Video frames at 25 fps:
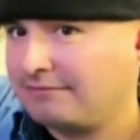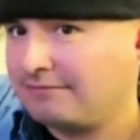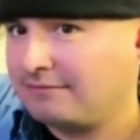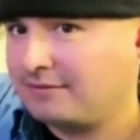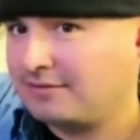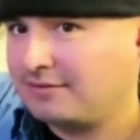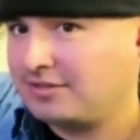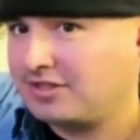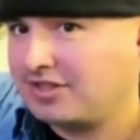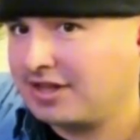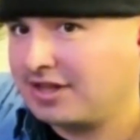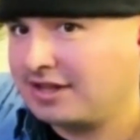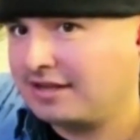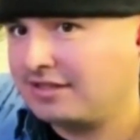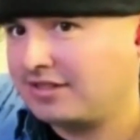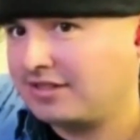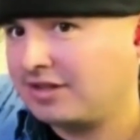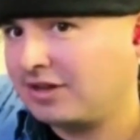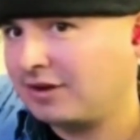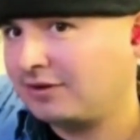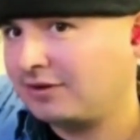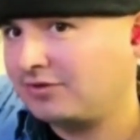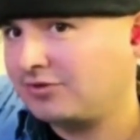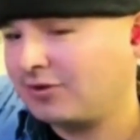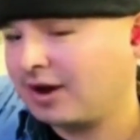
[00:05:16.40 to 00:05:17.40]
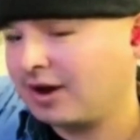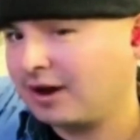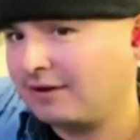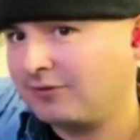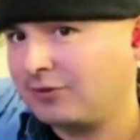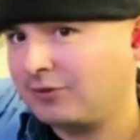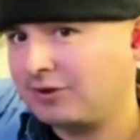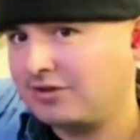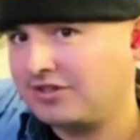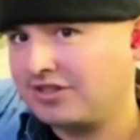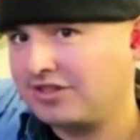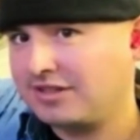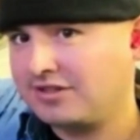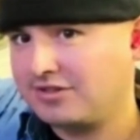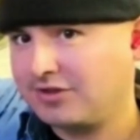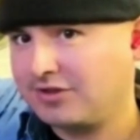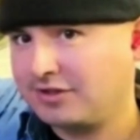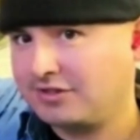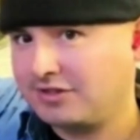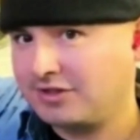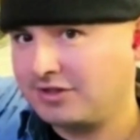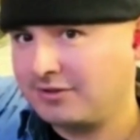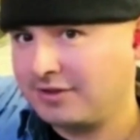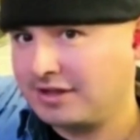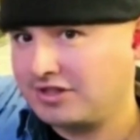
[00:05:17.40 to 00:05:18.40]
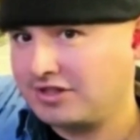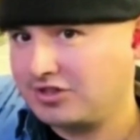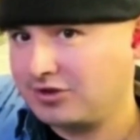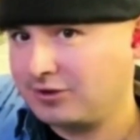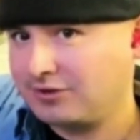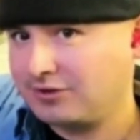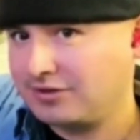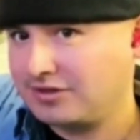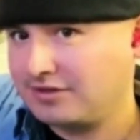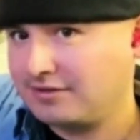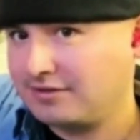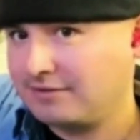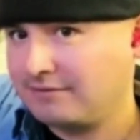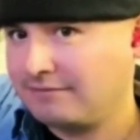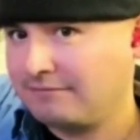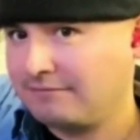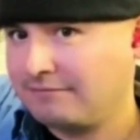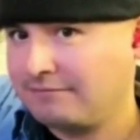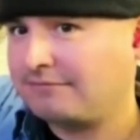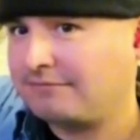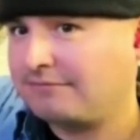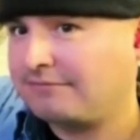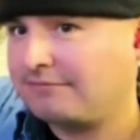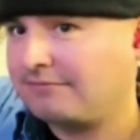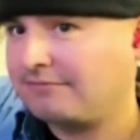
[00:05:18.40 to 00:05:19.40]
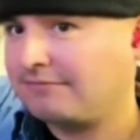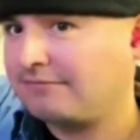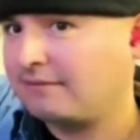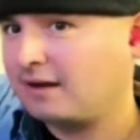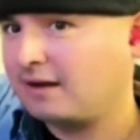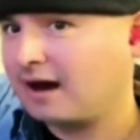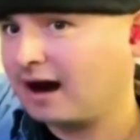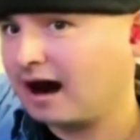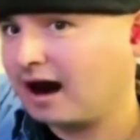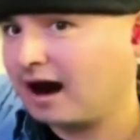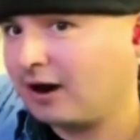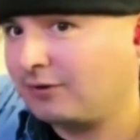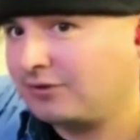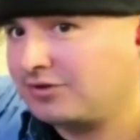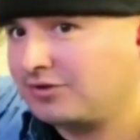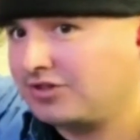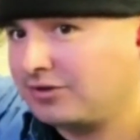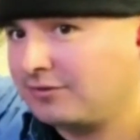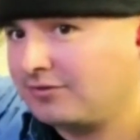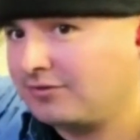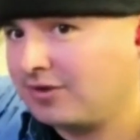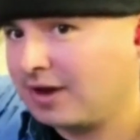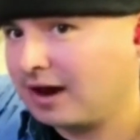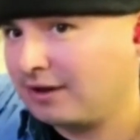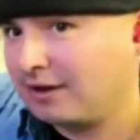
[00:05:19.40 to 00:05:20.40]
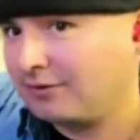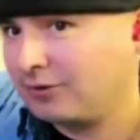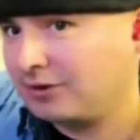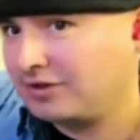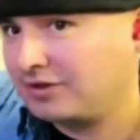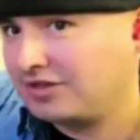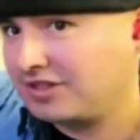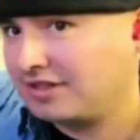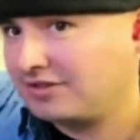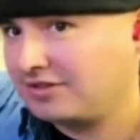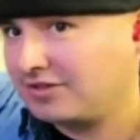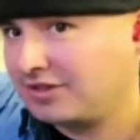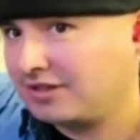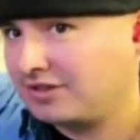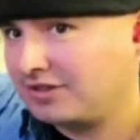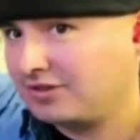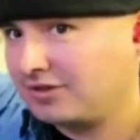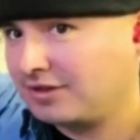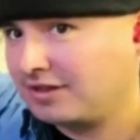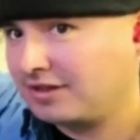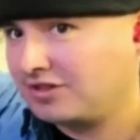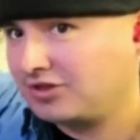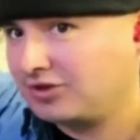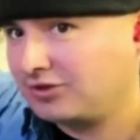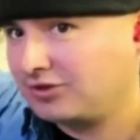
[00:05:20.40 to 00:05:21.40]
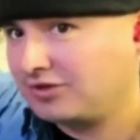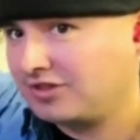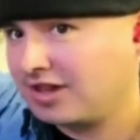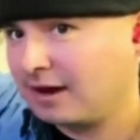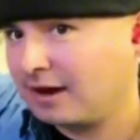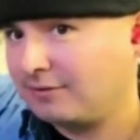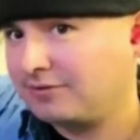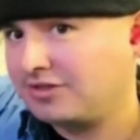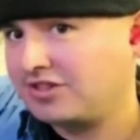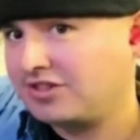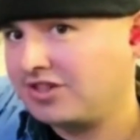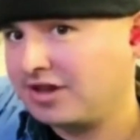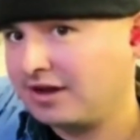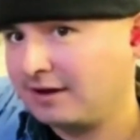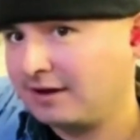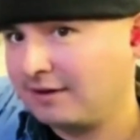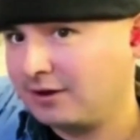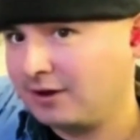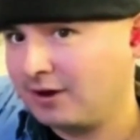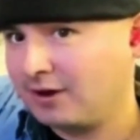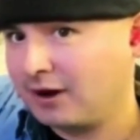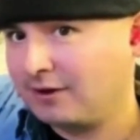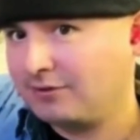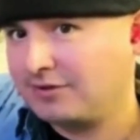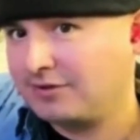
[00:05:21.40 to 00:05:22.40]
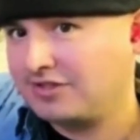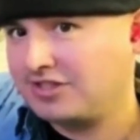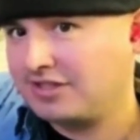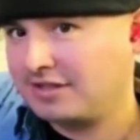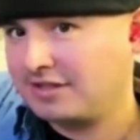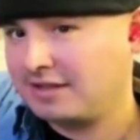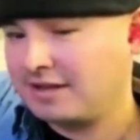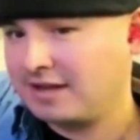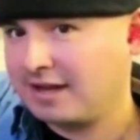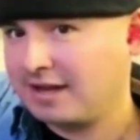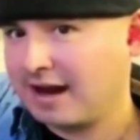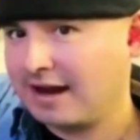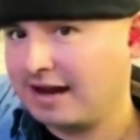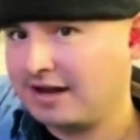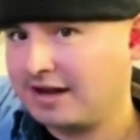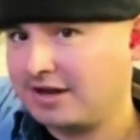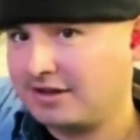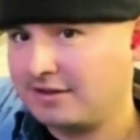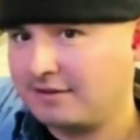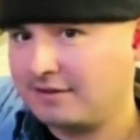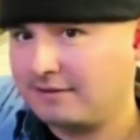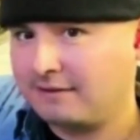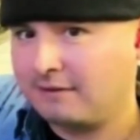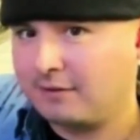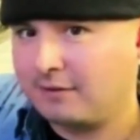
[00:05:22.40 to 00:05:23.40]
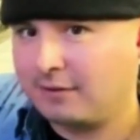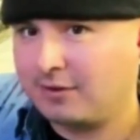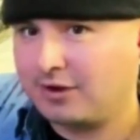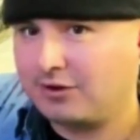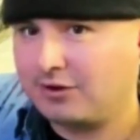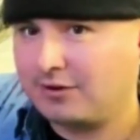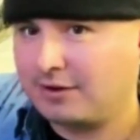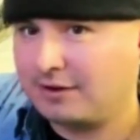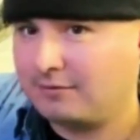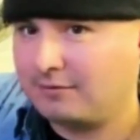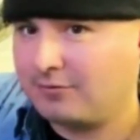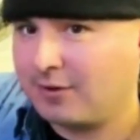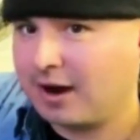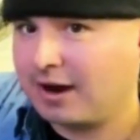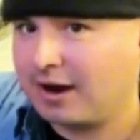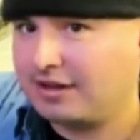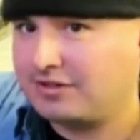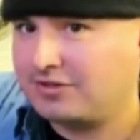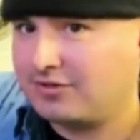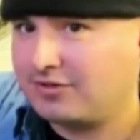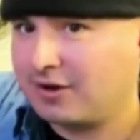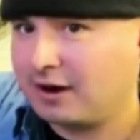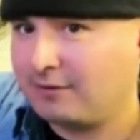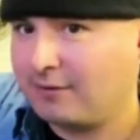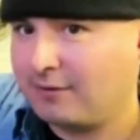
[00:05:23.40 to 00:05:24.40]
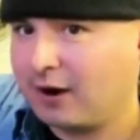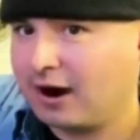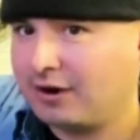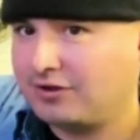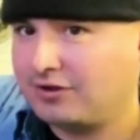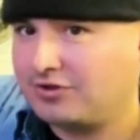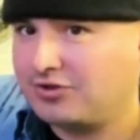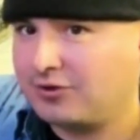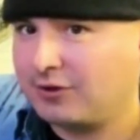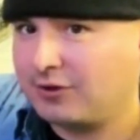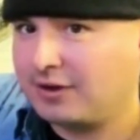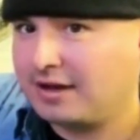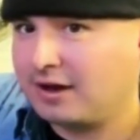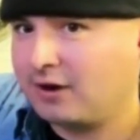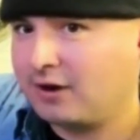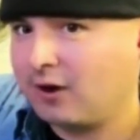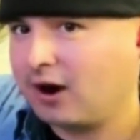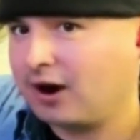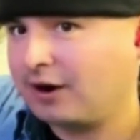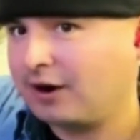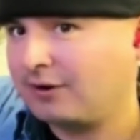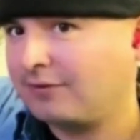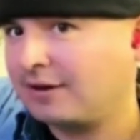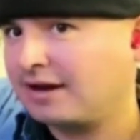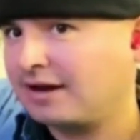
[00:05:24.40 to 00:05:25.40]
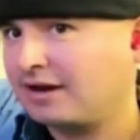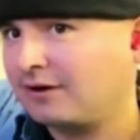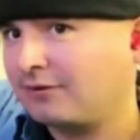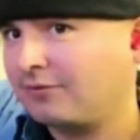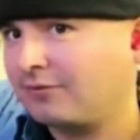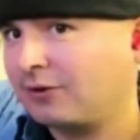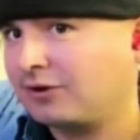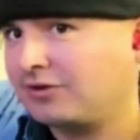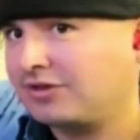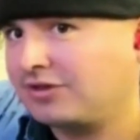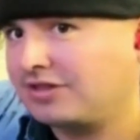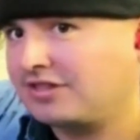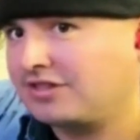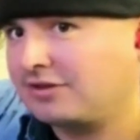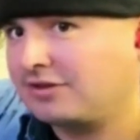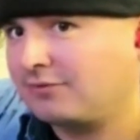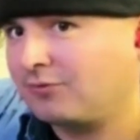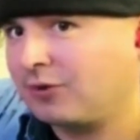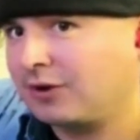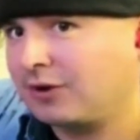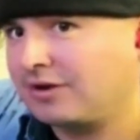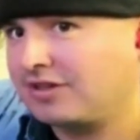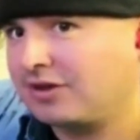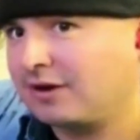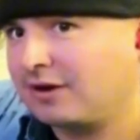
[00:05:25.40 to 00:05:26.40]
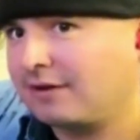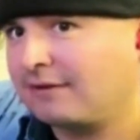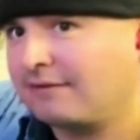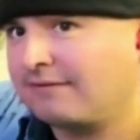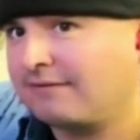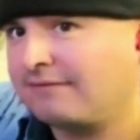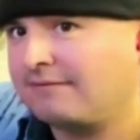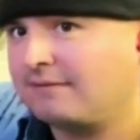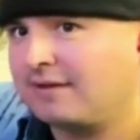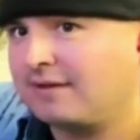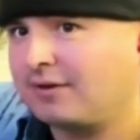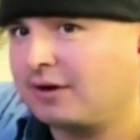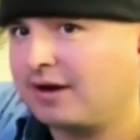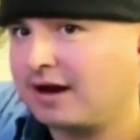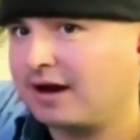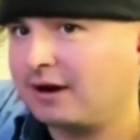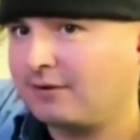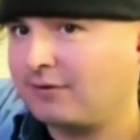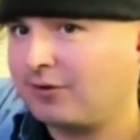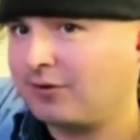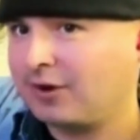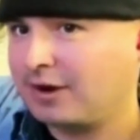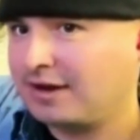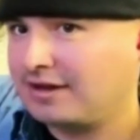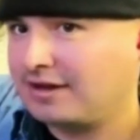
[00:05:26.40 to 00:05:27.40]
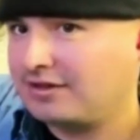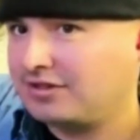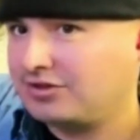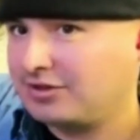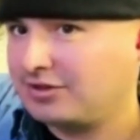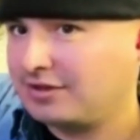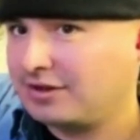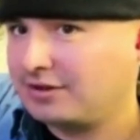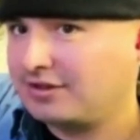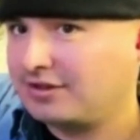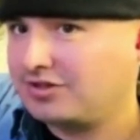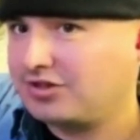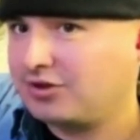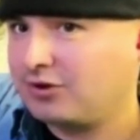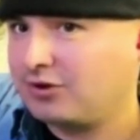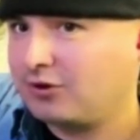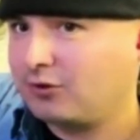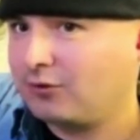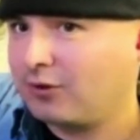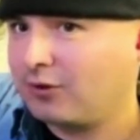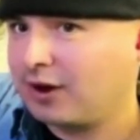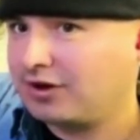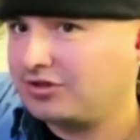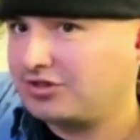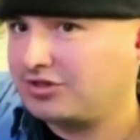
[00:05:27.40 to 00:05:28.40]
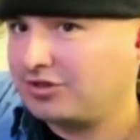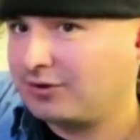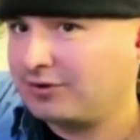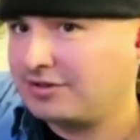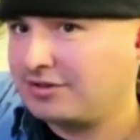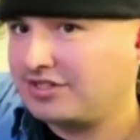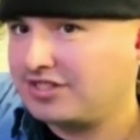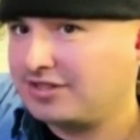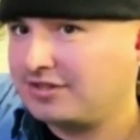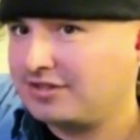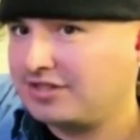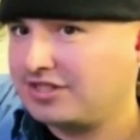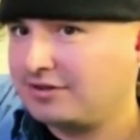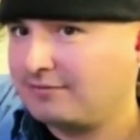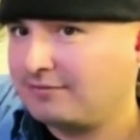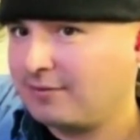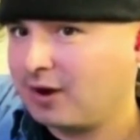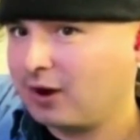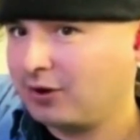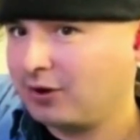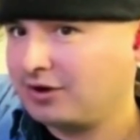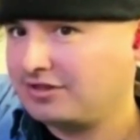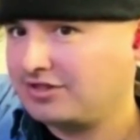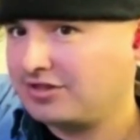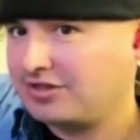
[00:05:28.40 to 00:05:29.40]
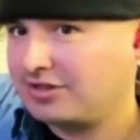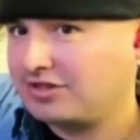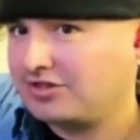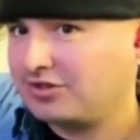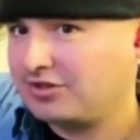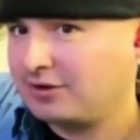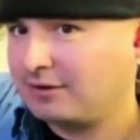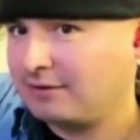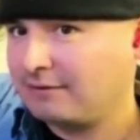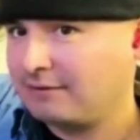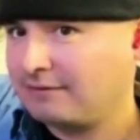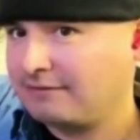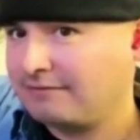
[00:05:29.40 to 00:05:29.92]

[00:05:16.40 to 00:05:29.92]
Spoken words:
Safety and driver assistance features. A host of driver assistance features come standard on the ZDX, including blind spot monitoring and automated emergency braking, but upgrading to the Acura Watch 360 Plus system